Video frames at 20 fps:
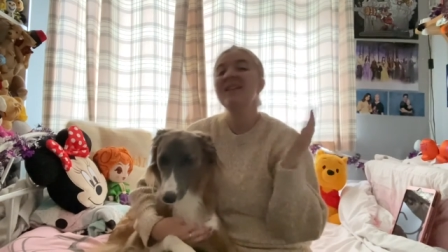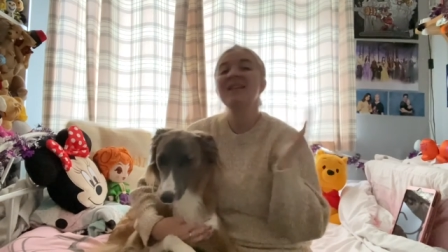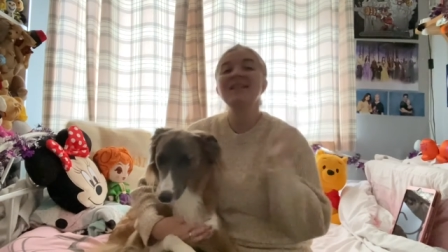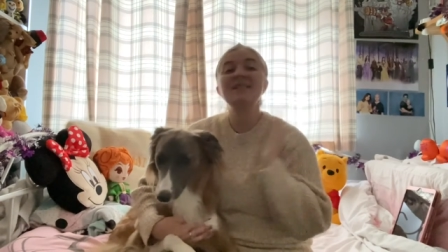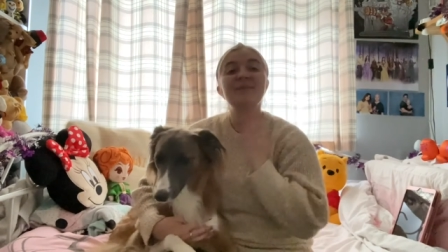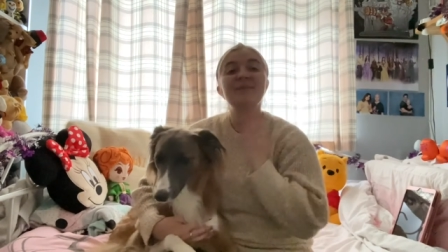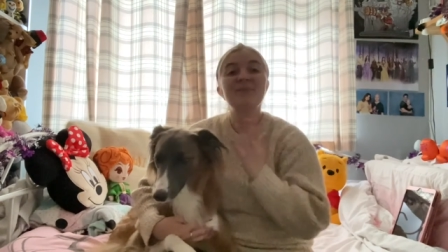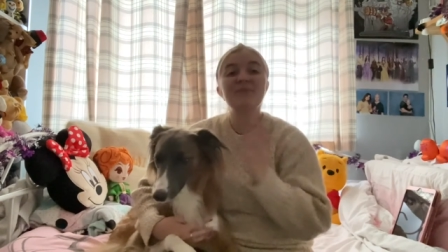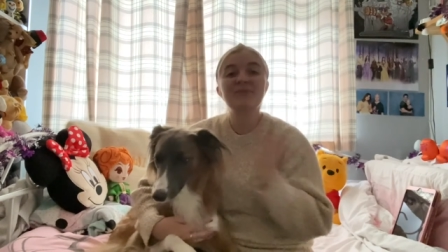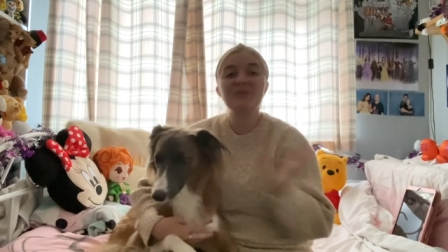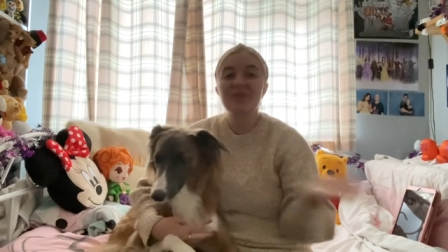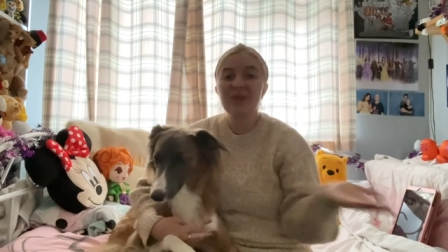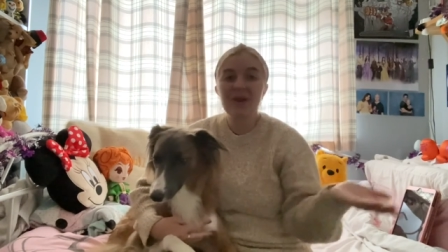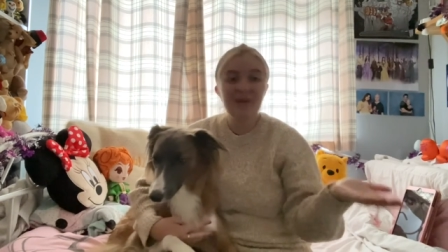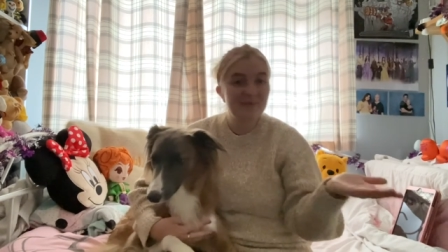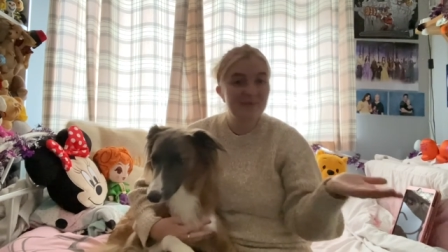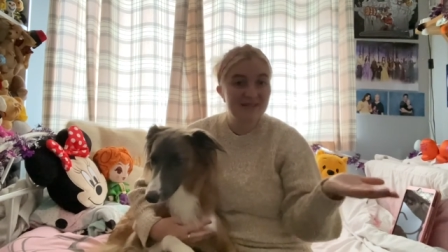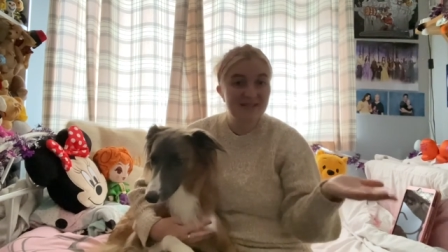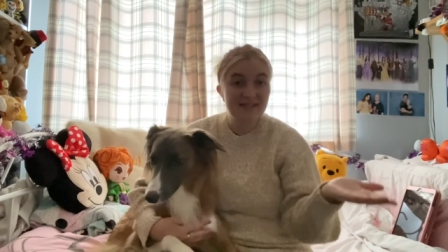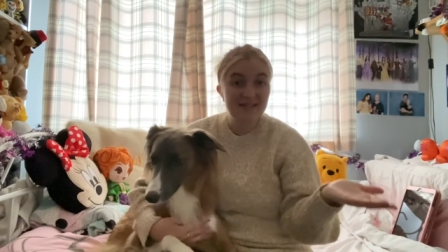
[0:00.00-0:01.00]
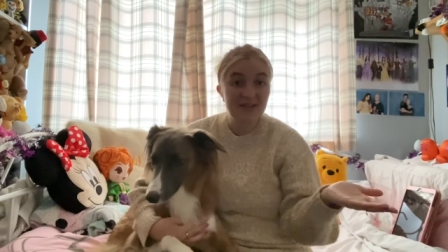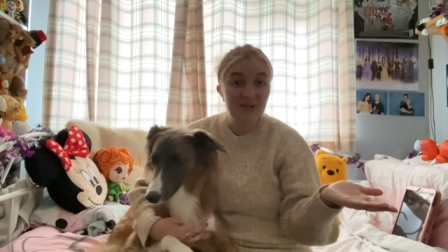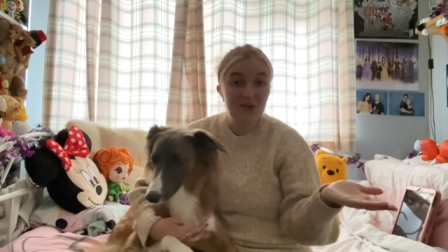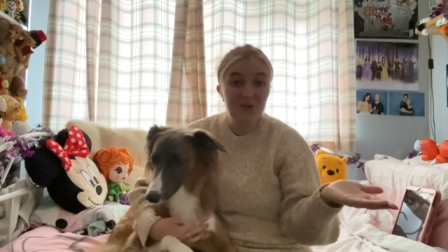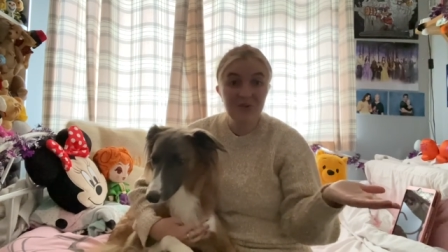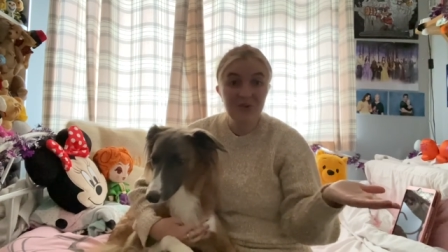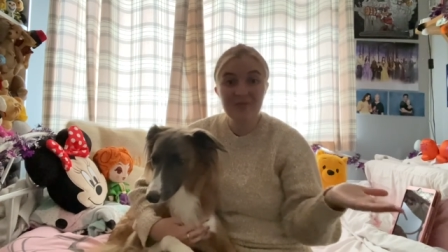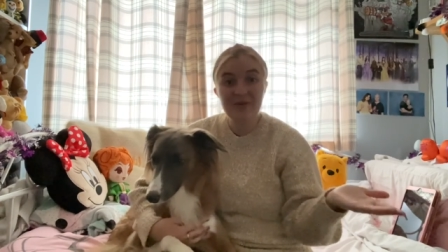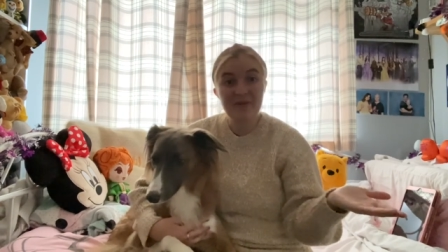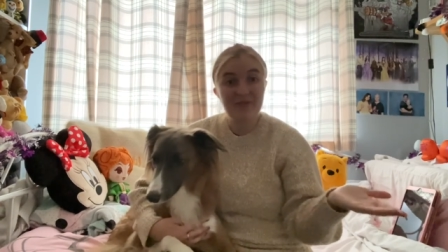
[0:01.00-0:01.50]
Subscribe to see
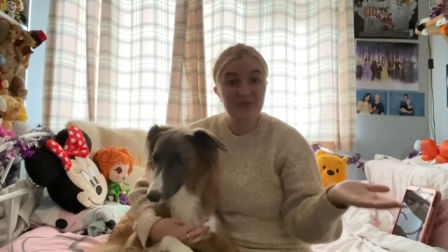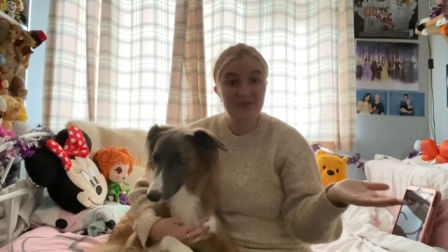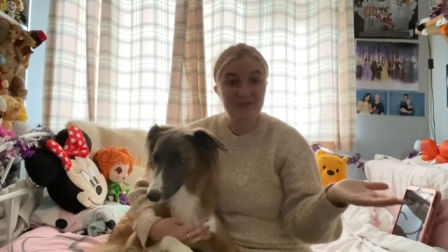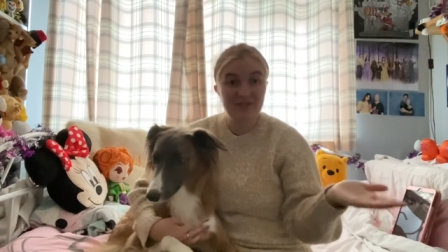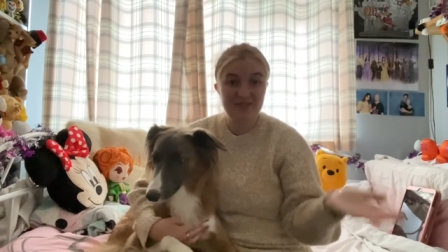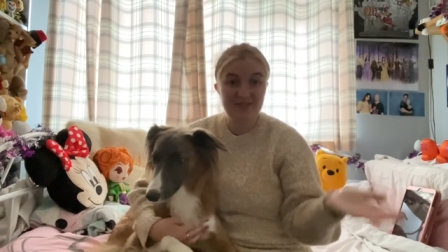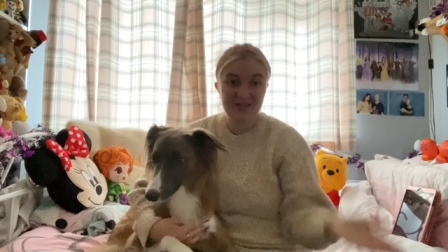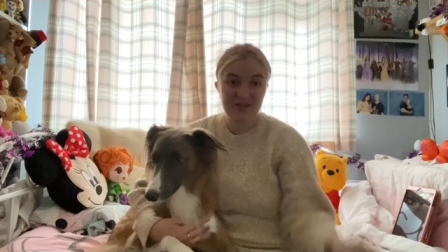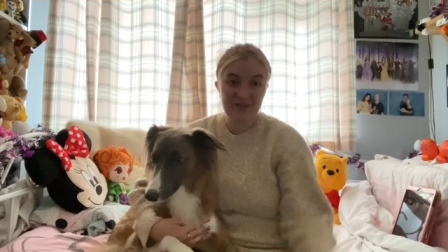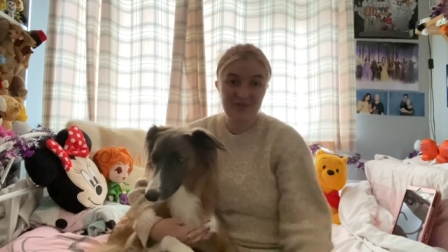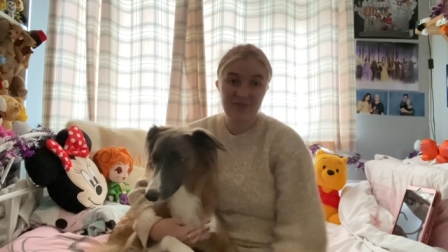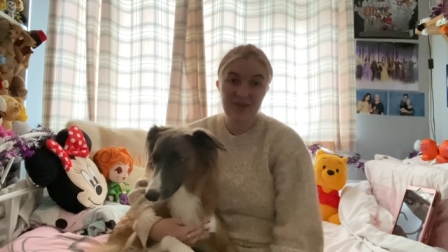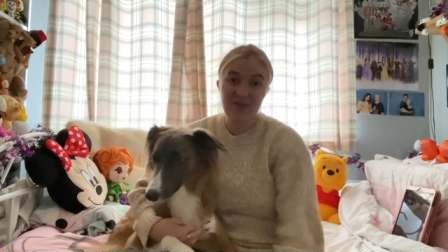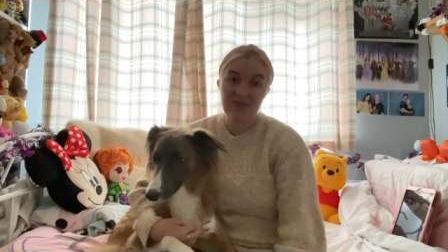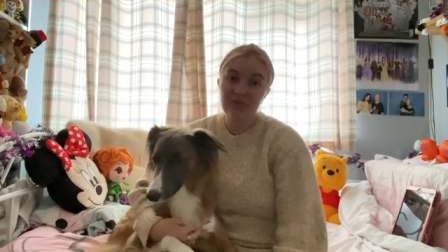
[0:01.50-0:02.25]
all my future stuff.